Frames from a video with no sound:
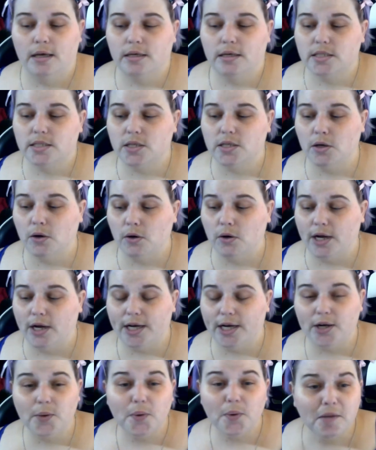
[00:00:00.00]
So I
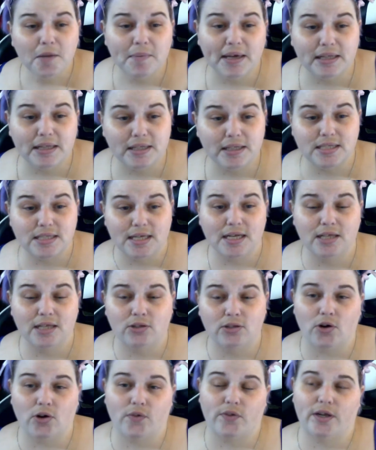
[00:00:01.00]
don't want to make this any
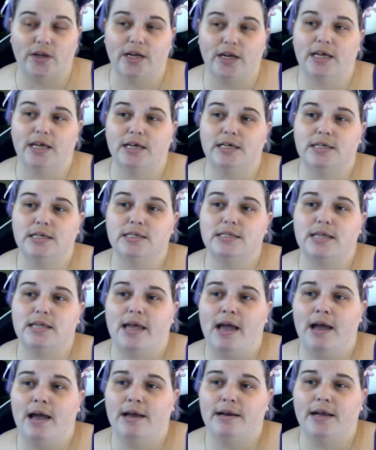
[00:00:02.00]
longer than it is,
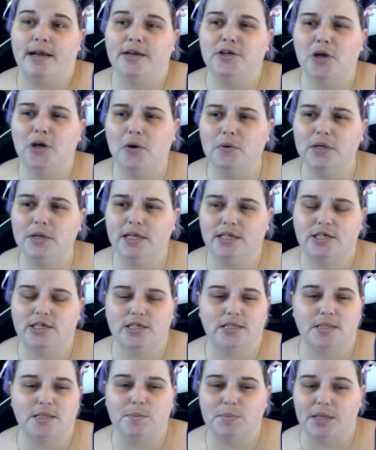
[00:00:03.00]
and I know it
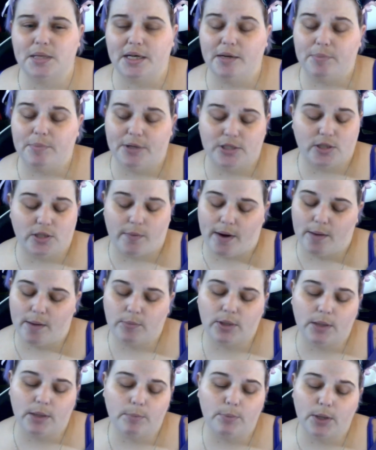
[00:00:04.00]
just seems like a bunch of
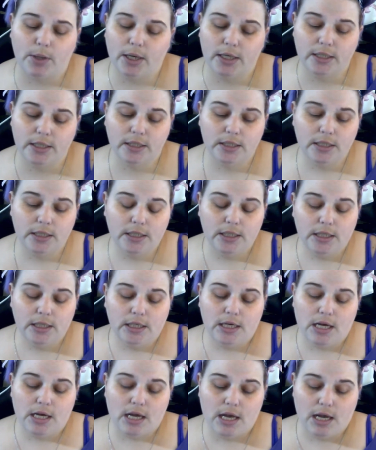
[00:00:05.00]
rambling, but
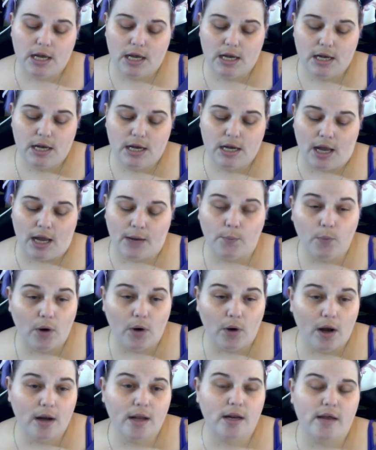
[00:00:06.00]
I
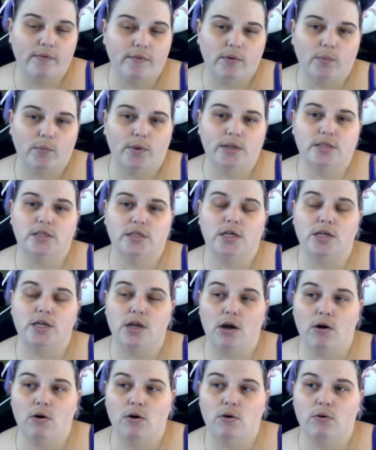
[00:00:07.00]
wanted everyone to
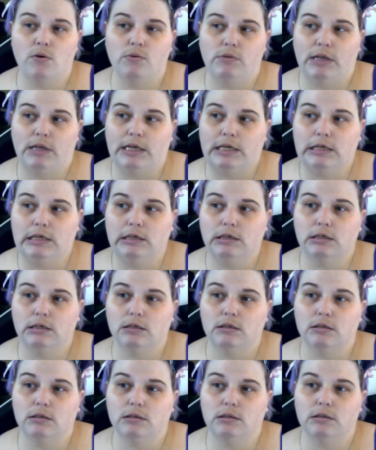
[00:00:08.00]
know, like,
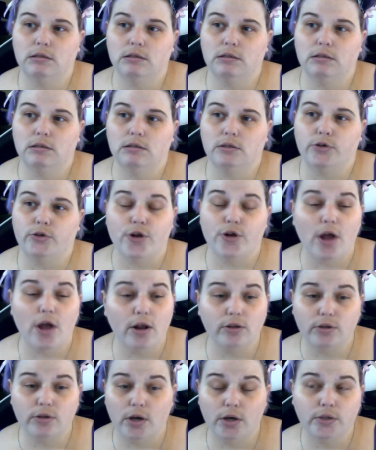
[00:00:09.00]
you're not
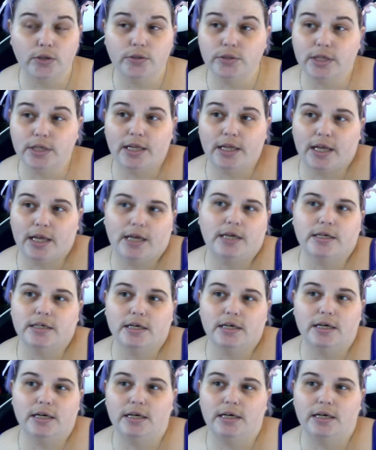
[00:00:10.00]
alone, and, like,